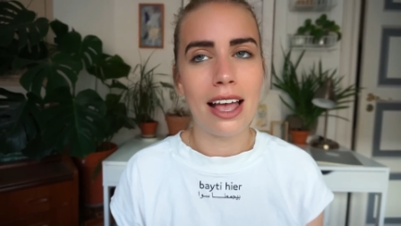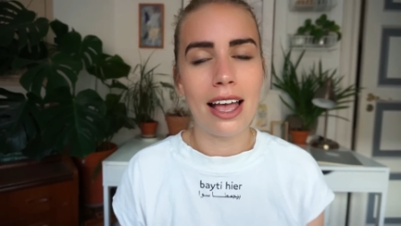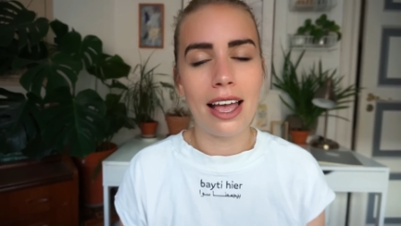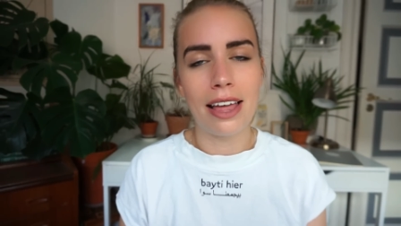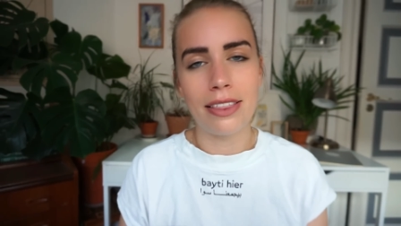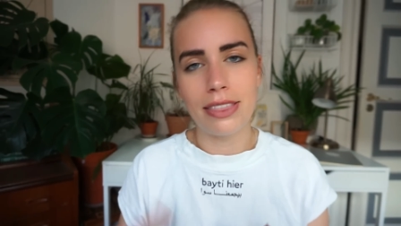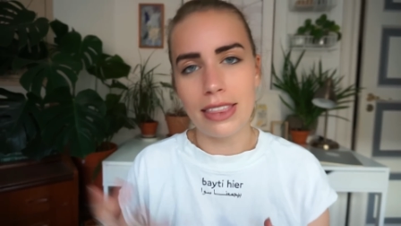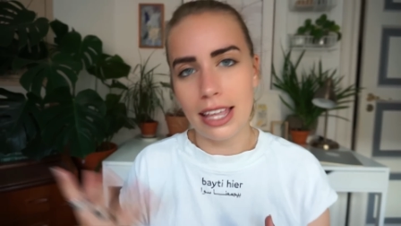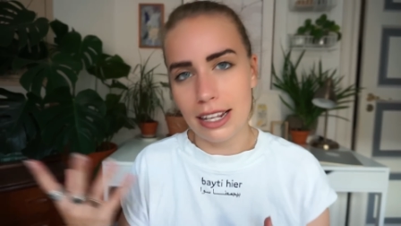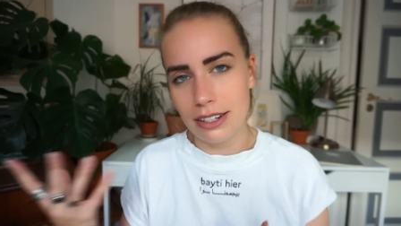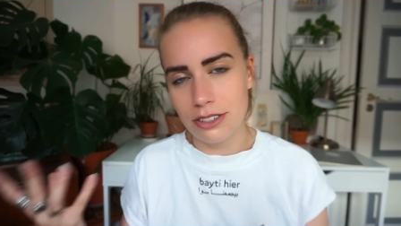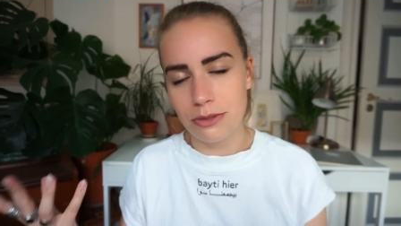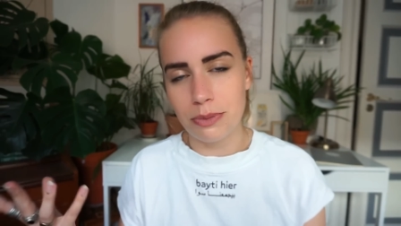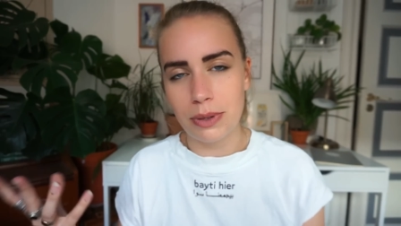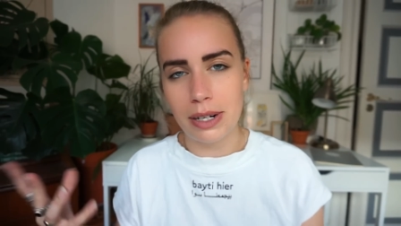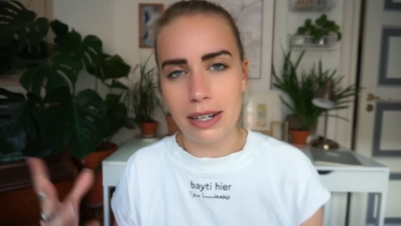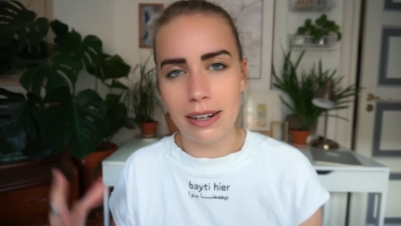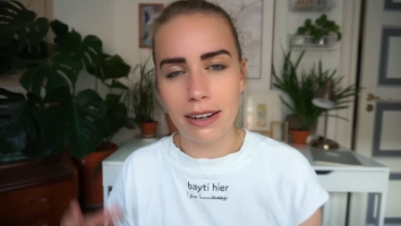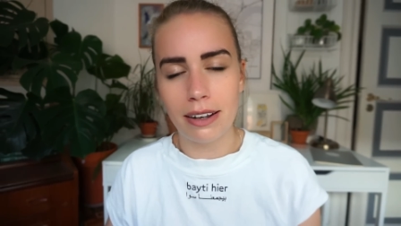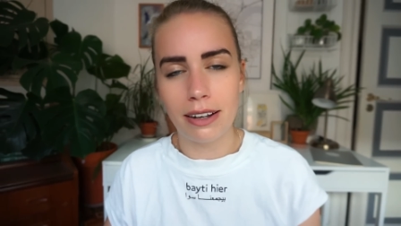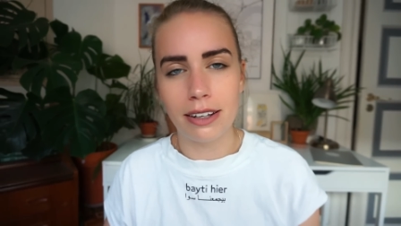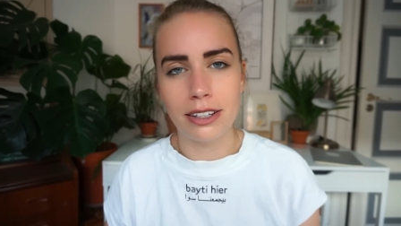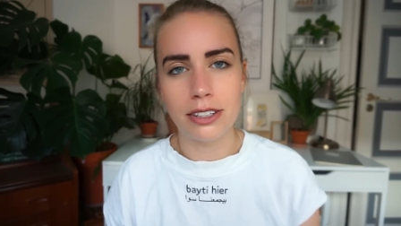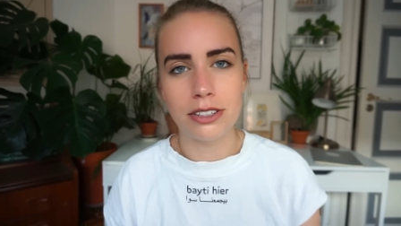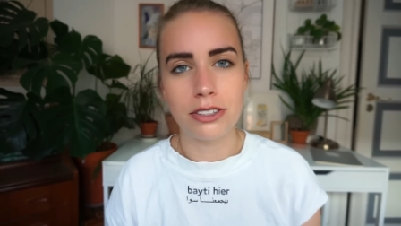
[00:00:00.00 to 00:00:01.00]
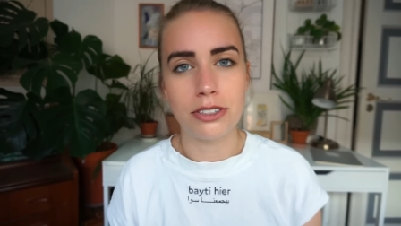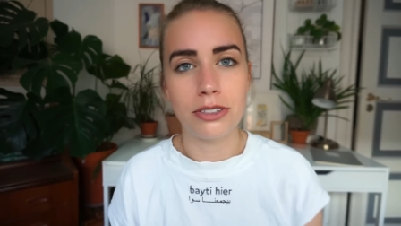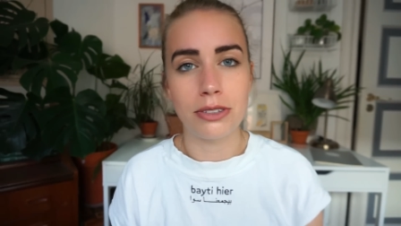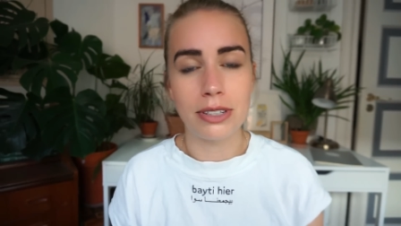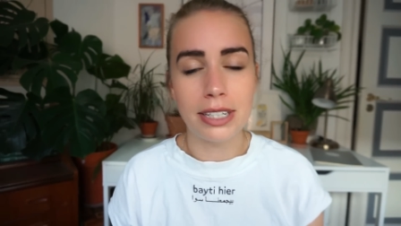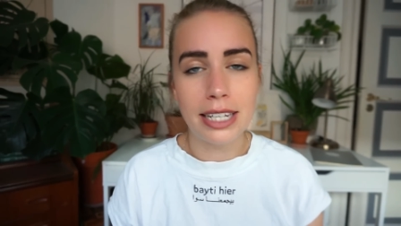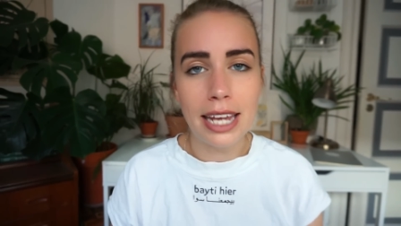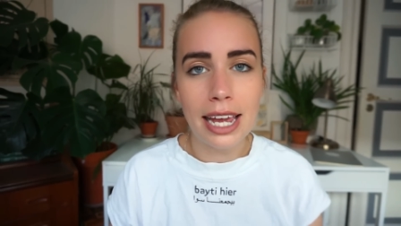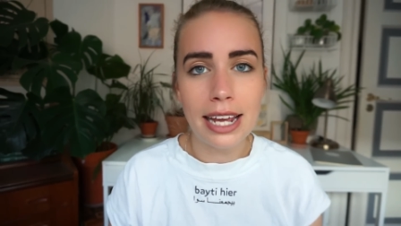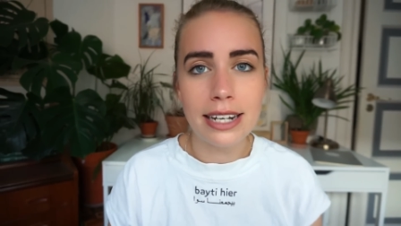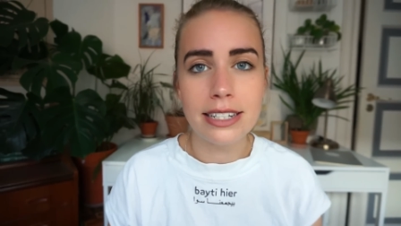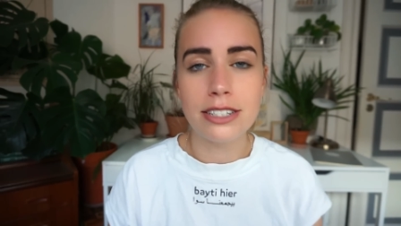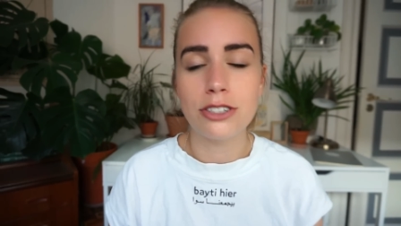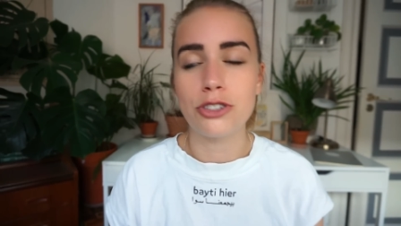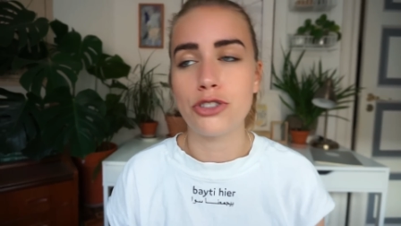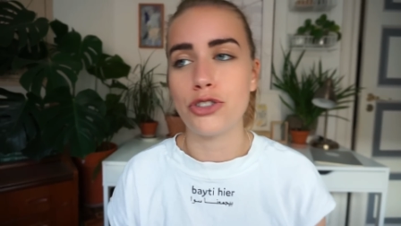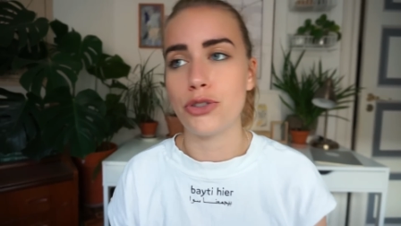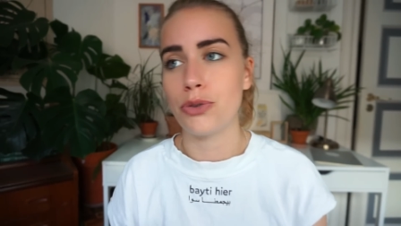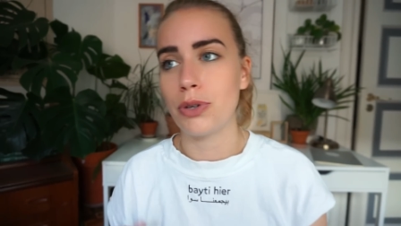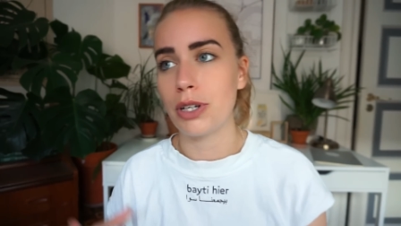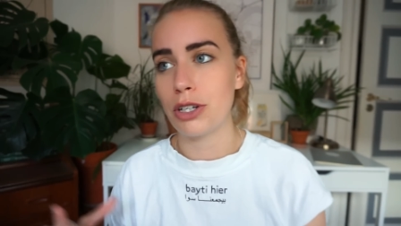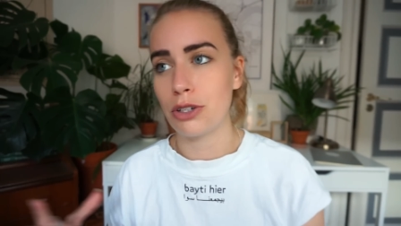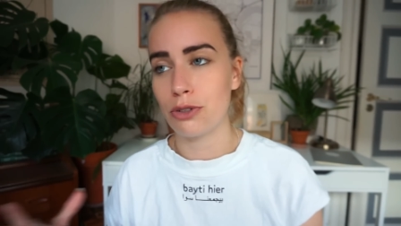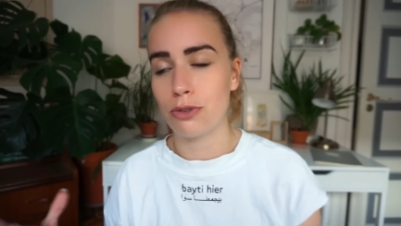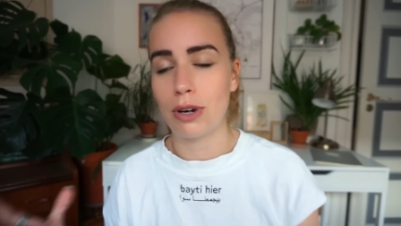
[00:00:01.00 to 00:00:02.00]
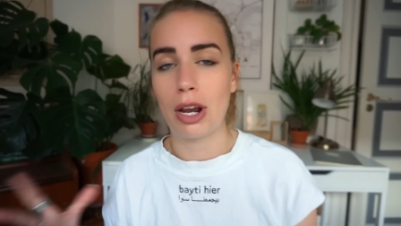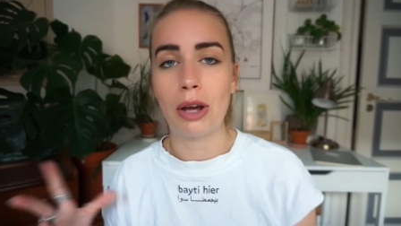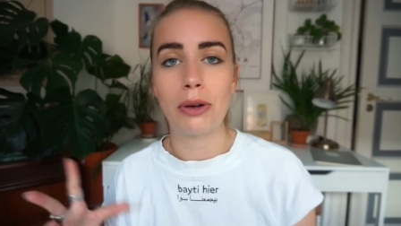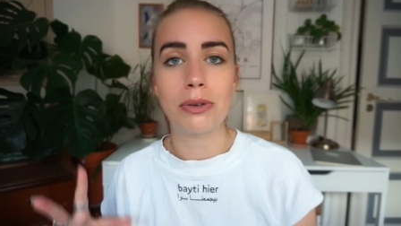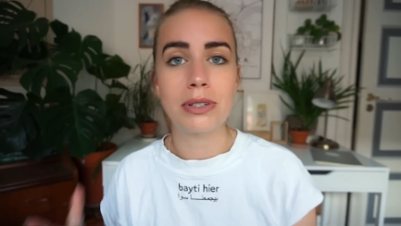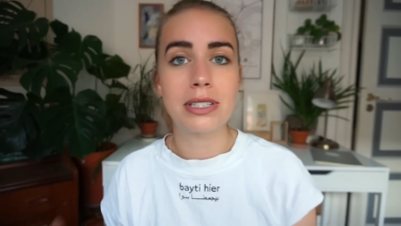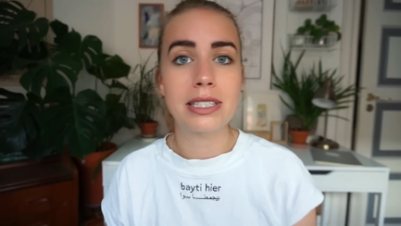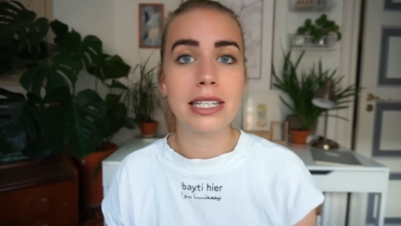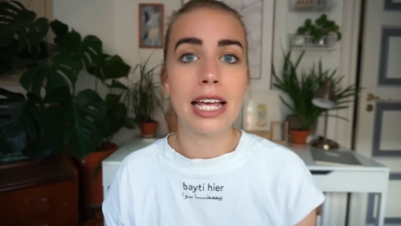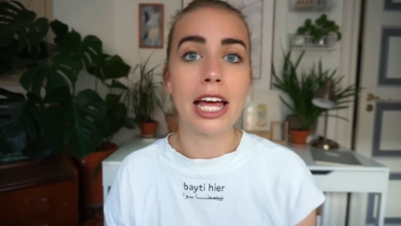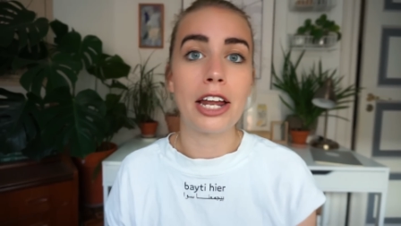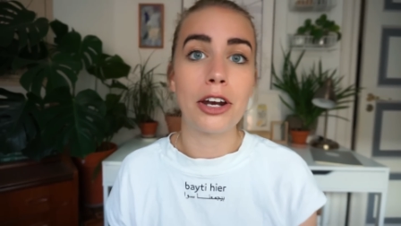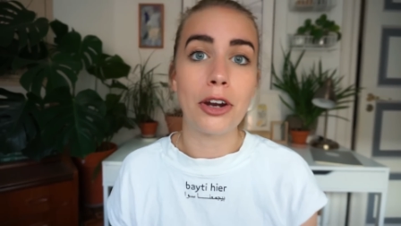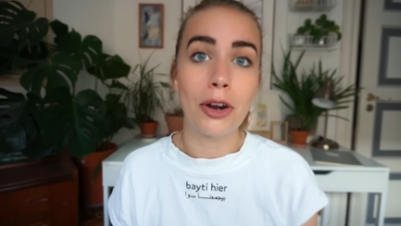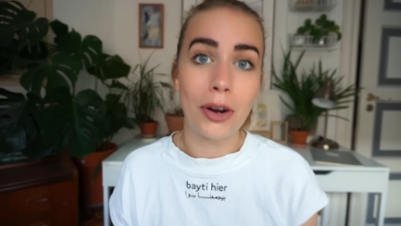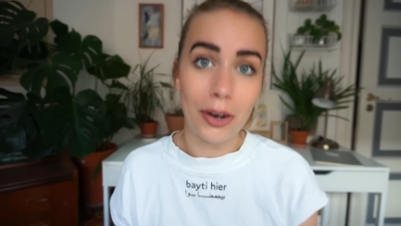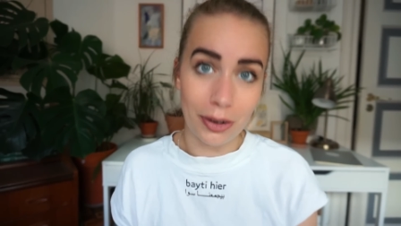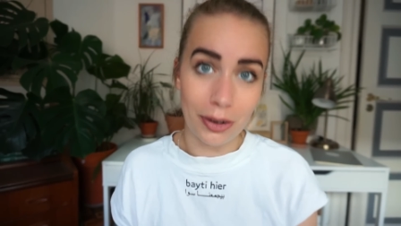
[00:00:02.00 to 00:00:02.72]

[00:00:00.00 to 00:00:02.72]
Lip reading: And that's really hard to get during droughts and